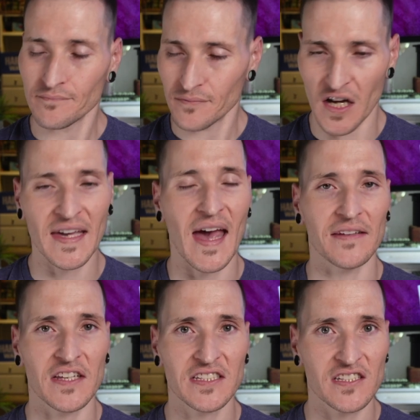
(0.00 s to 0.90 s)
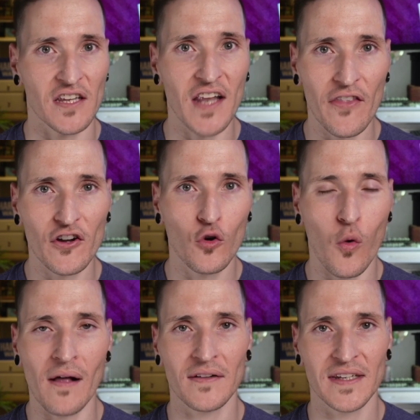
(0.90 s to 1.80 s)
again, this is another
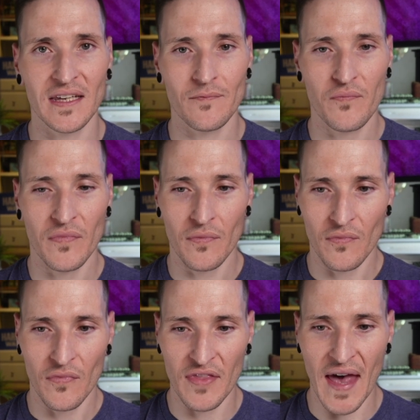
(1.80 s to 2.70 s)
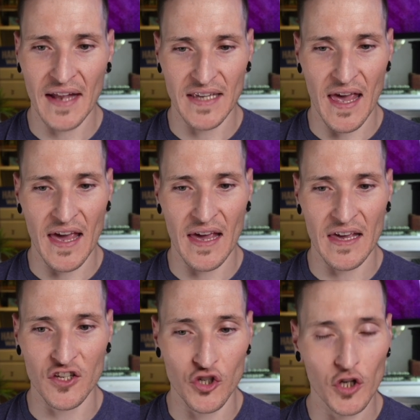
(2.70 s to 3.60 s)
quality that a
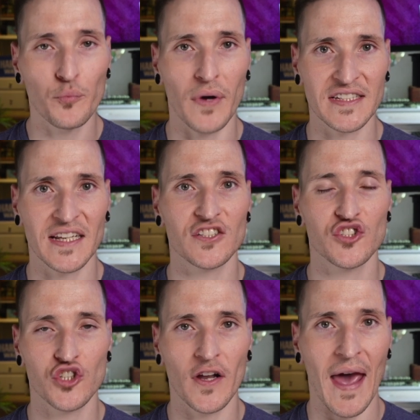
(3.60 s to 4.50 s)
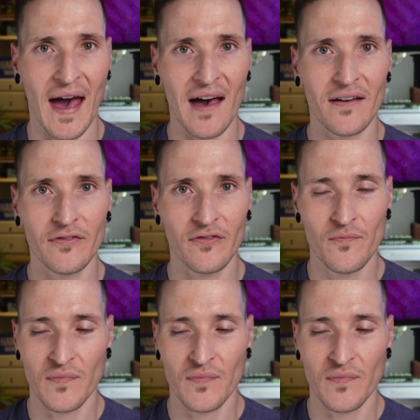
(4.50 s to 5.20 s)
good president should have,